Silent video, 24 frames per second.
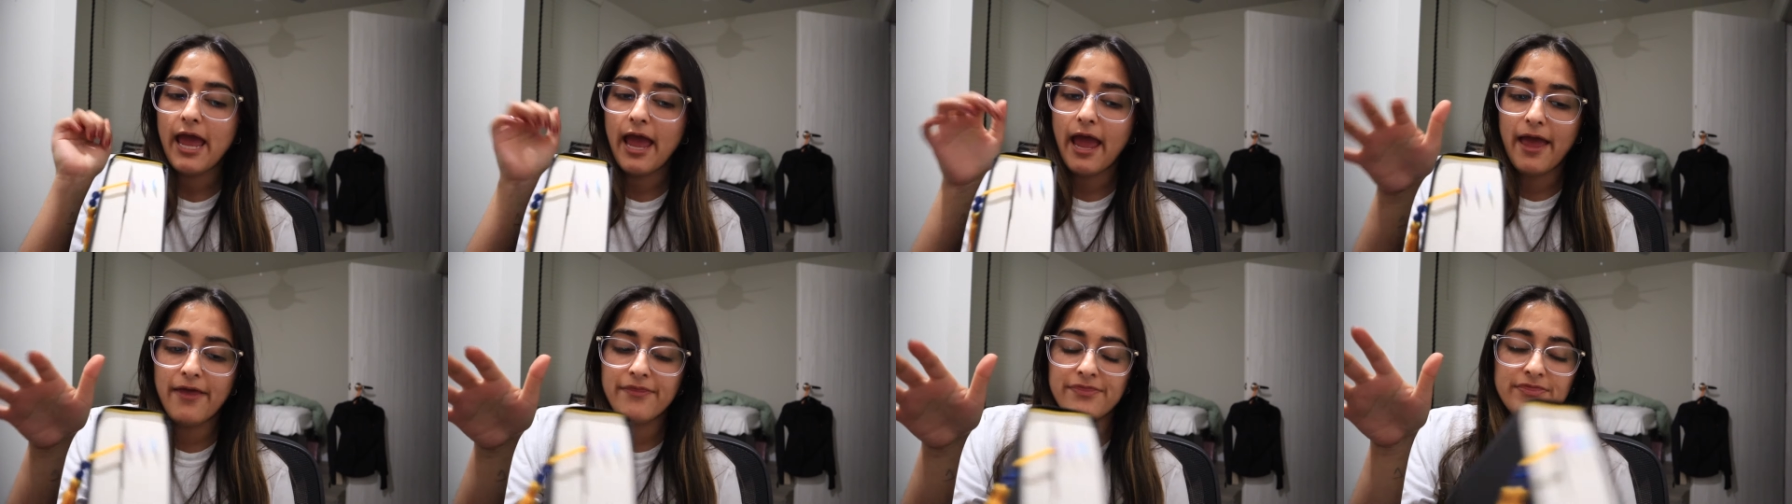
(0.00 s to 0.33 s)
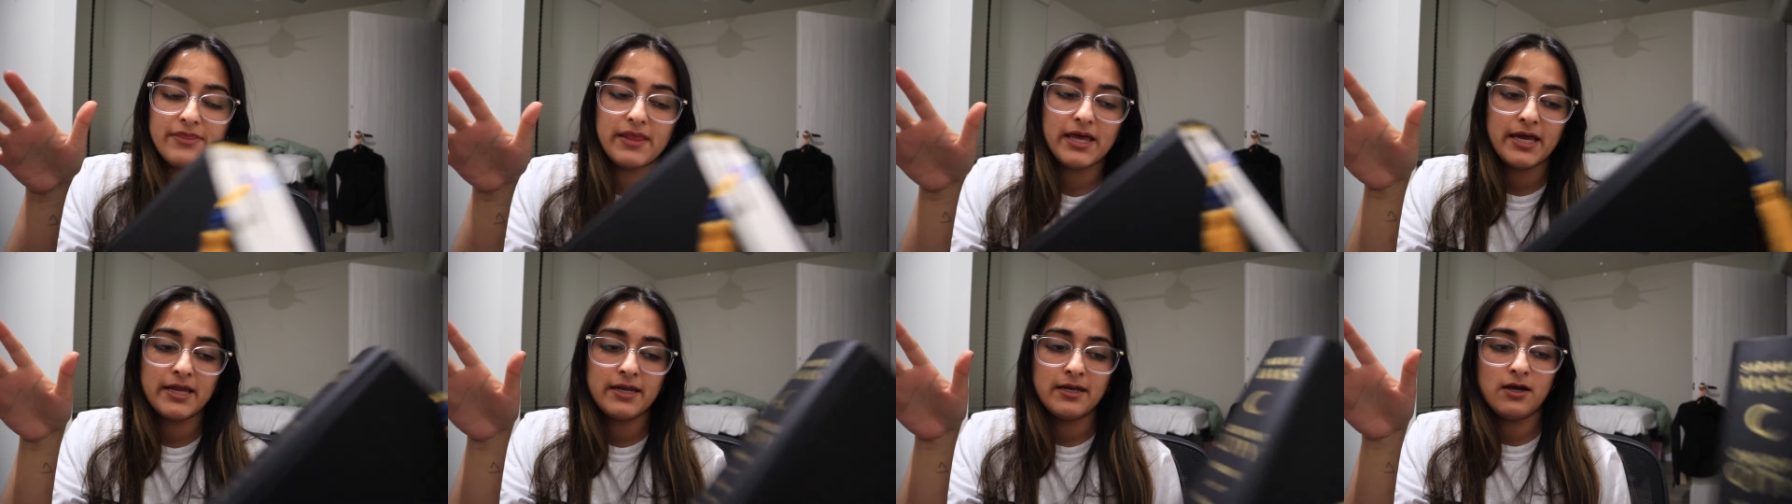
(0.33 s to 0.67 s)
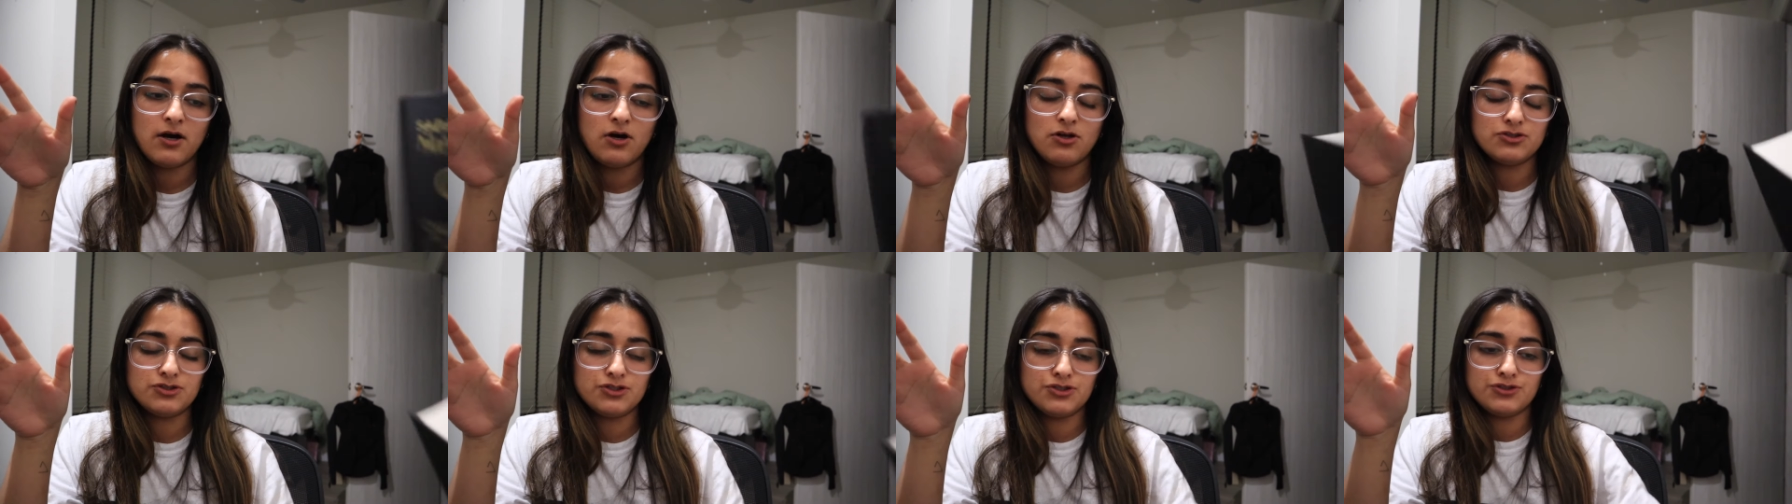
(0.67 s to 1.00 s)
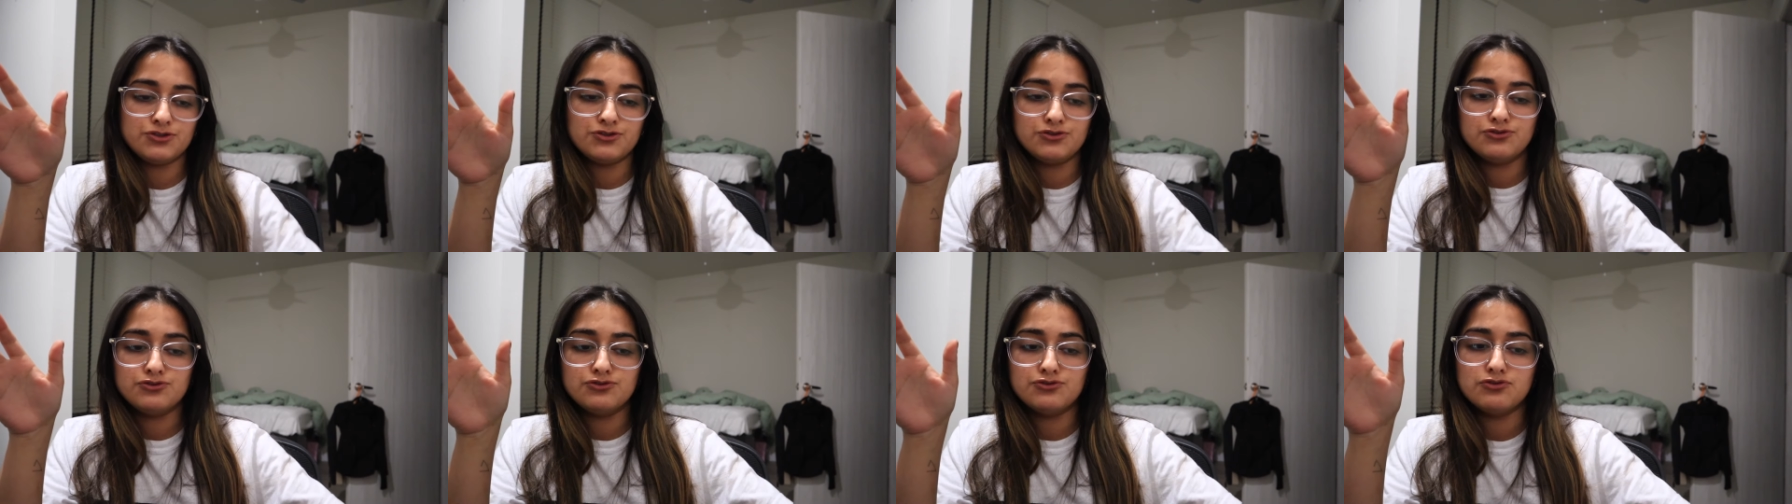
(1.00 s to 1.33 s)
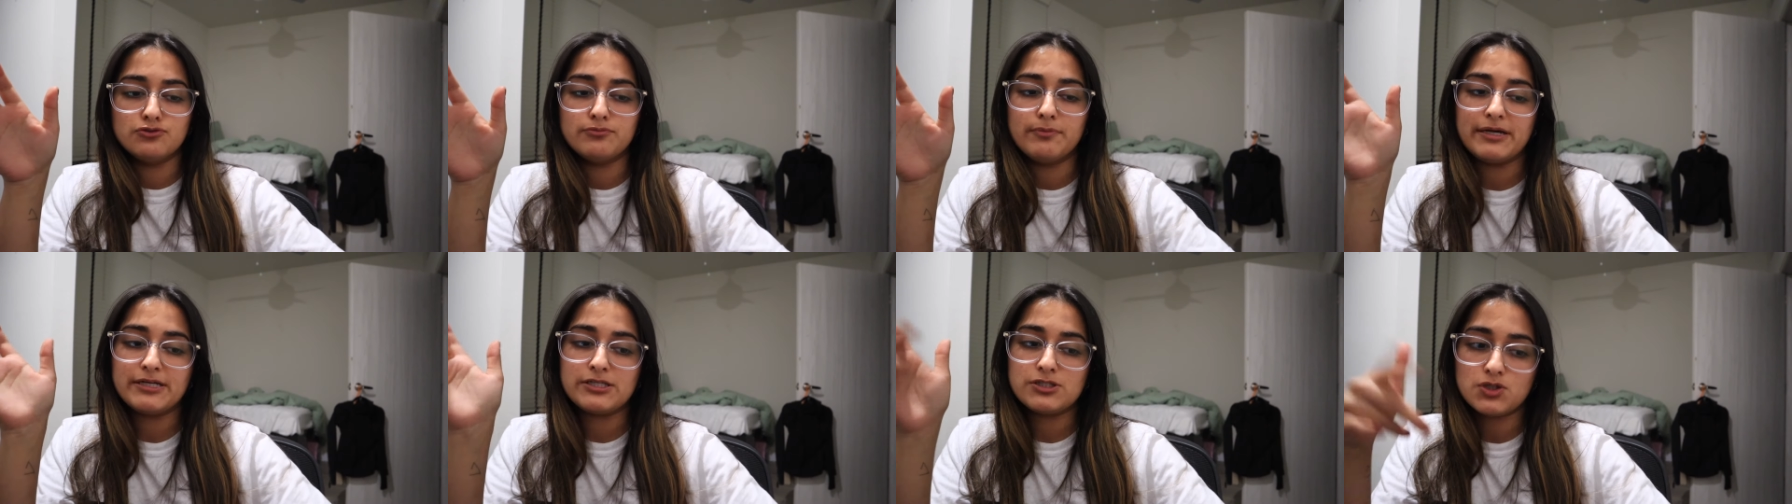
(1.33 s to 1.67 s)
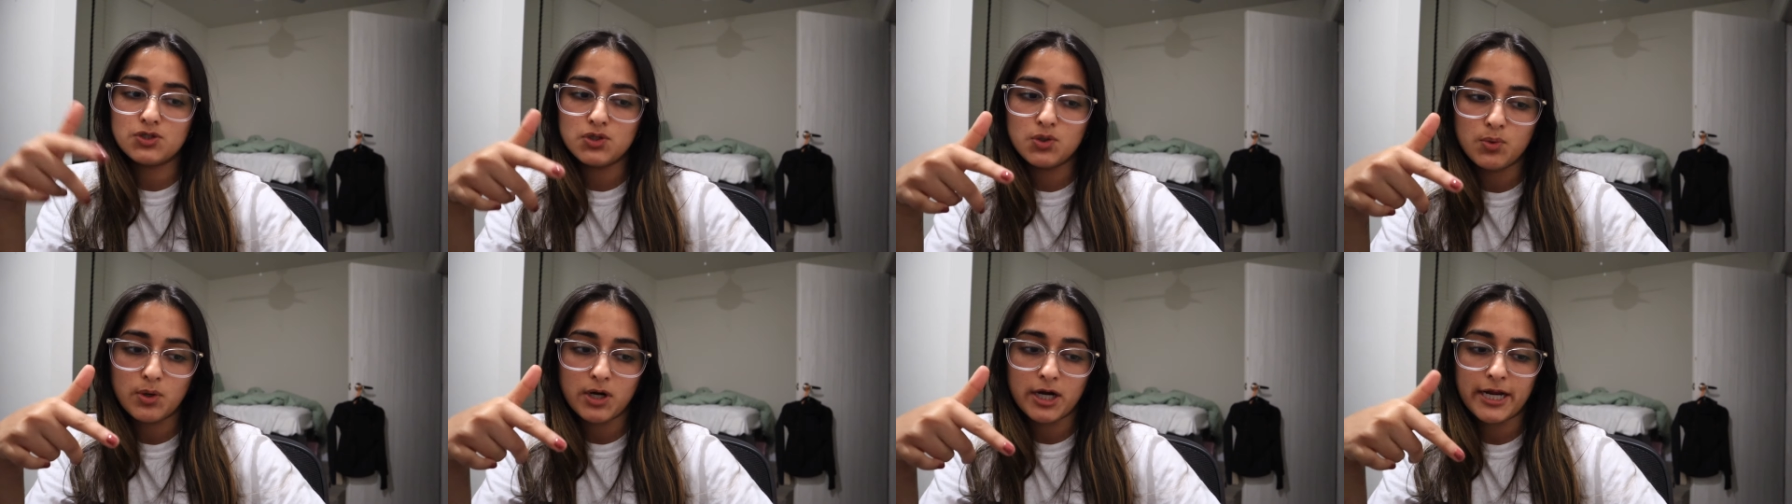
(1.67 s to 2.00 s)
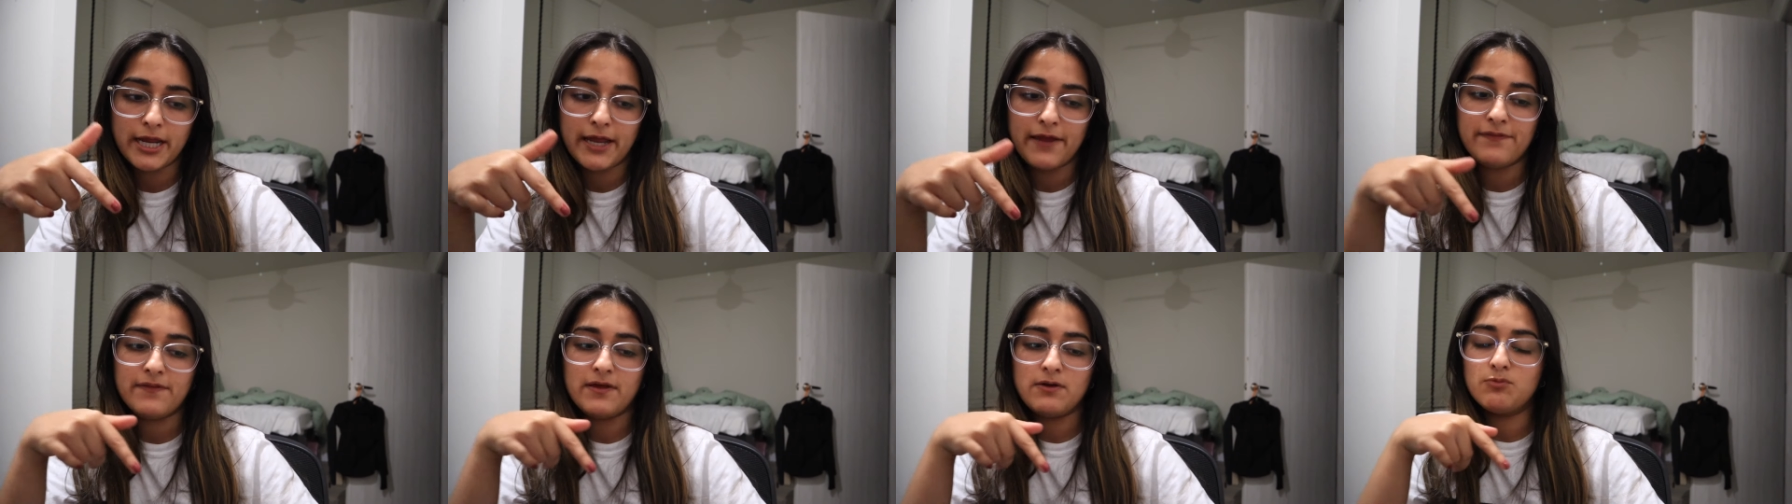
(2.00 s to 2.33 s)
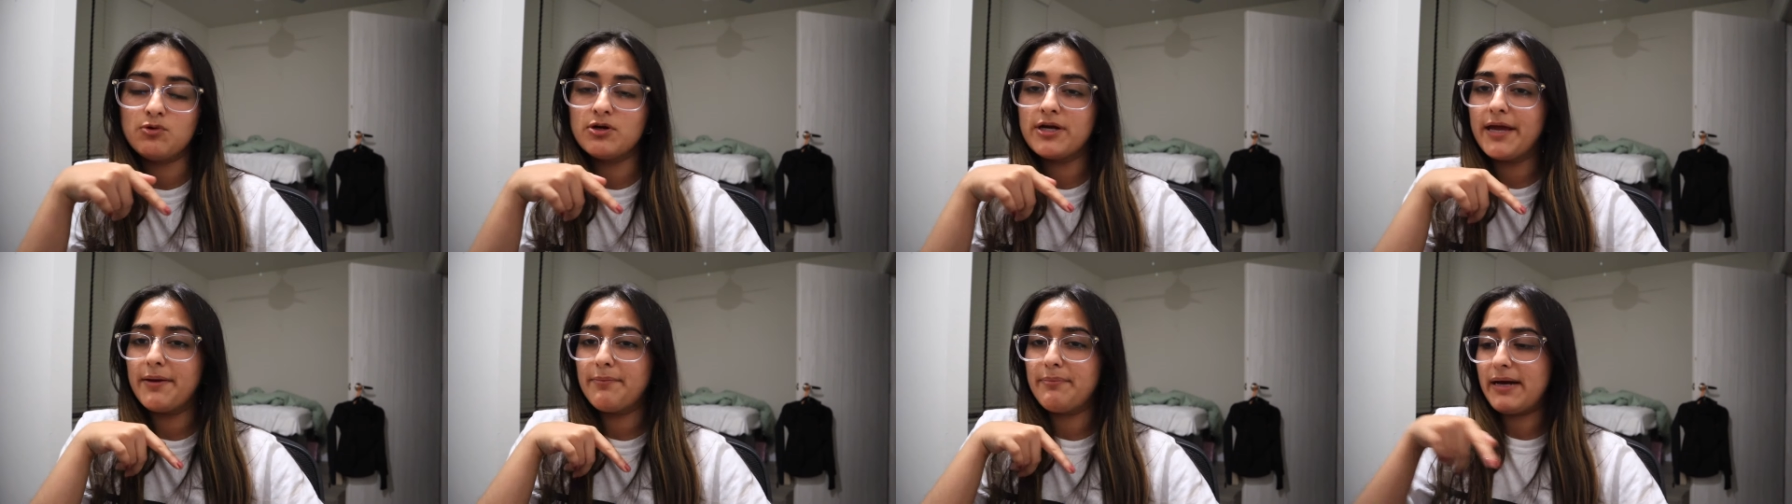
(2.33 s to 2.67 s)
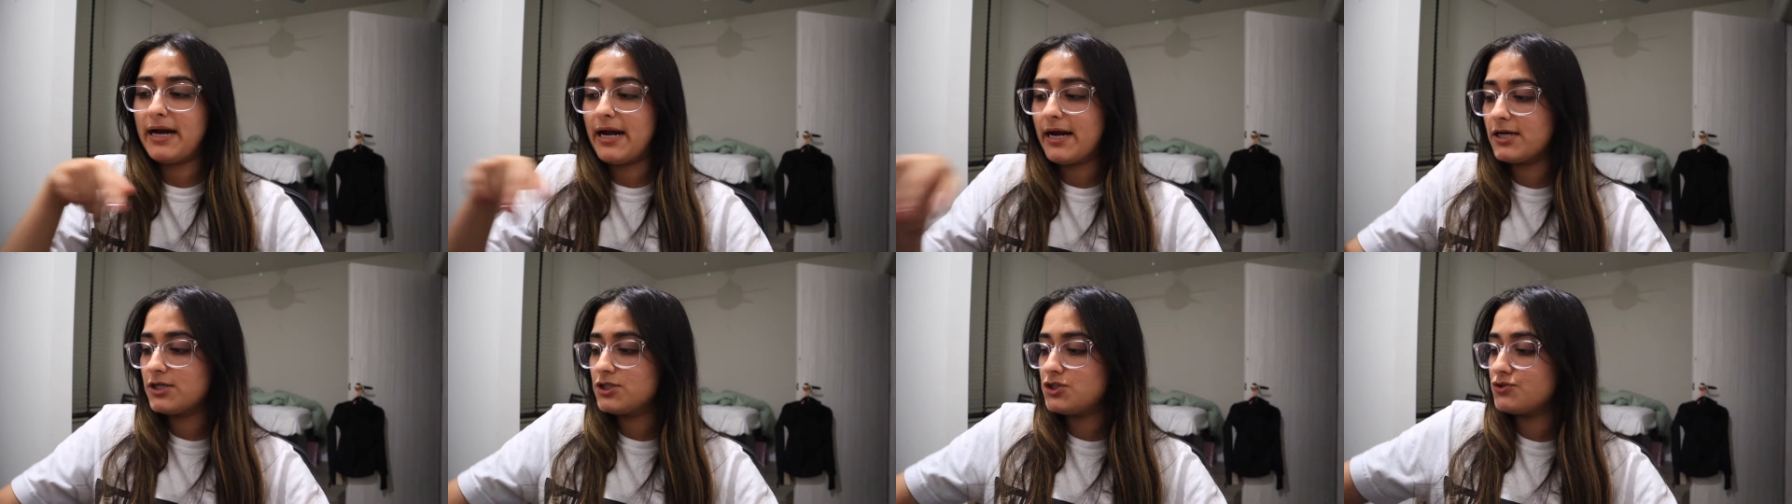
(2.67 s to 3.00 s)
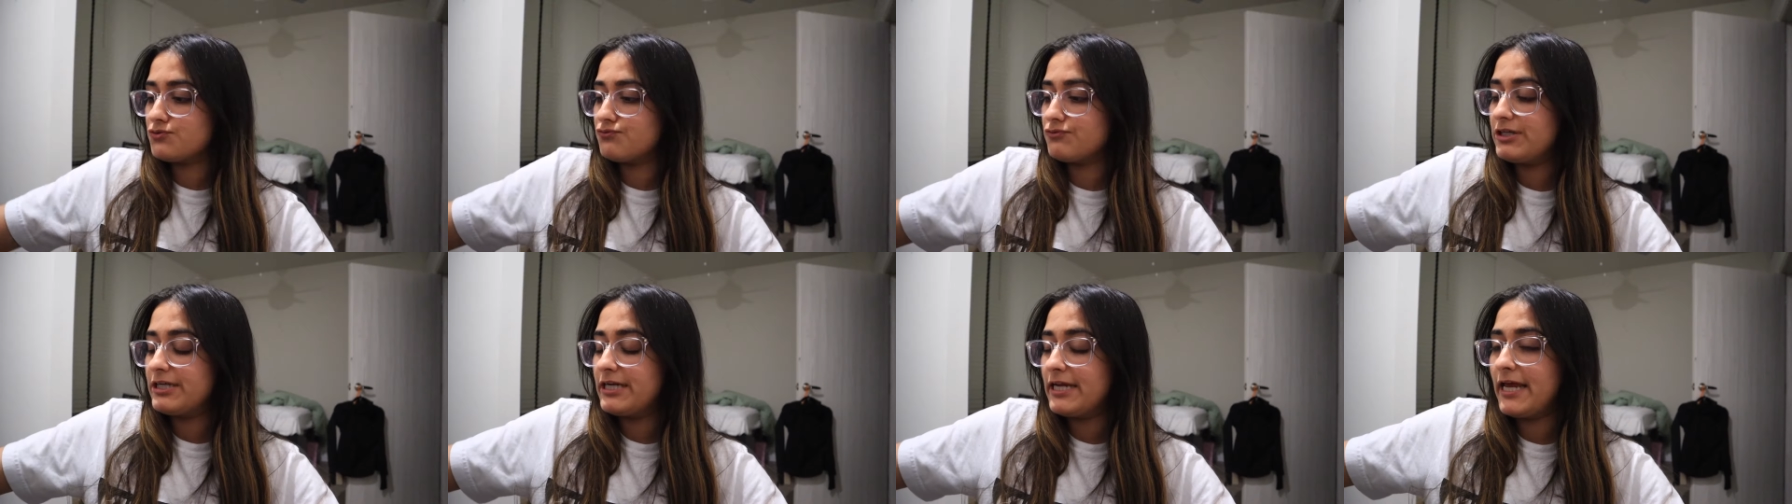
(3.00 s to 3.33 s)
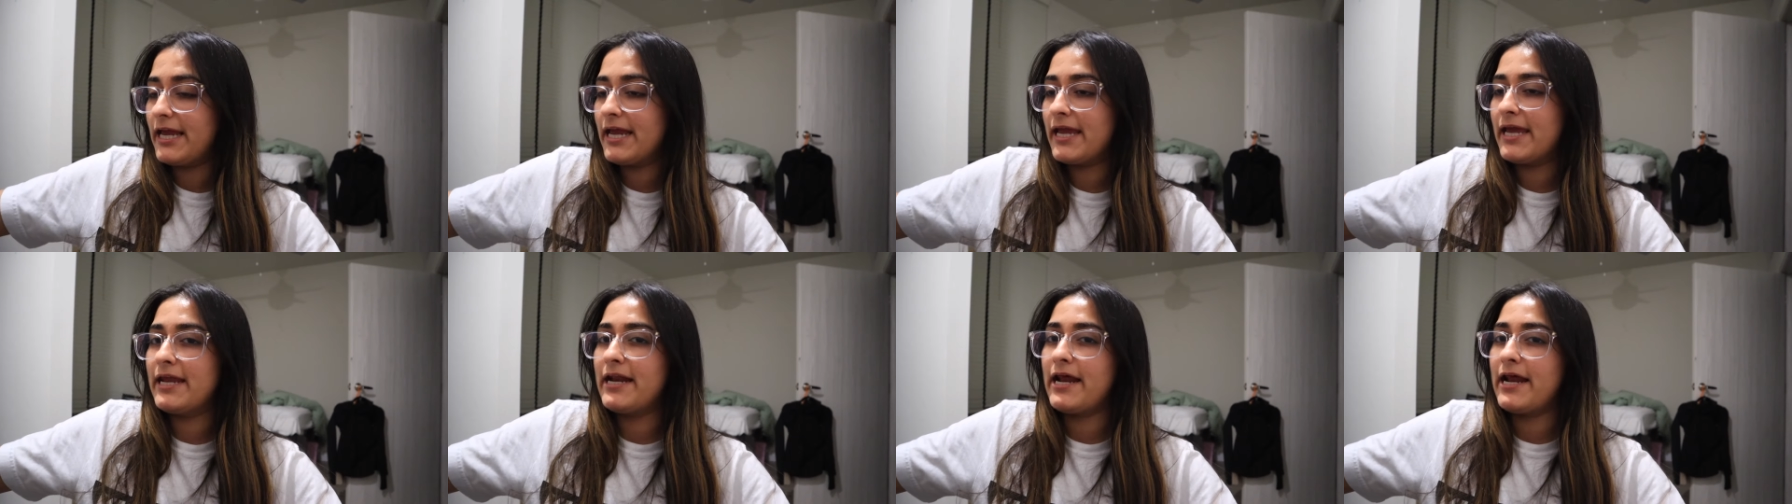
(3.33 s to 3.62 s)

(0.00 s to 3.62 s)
And then I'll do my schoolwork and then we'll get back to reading.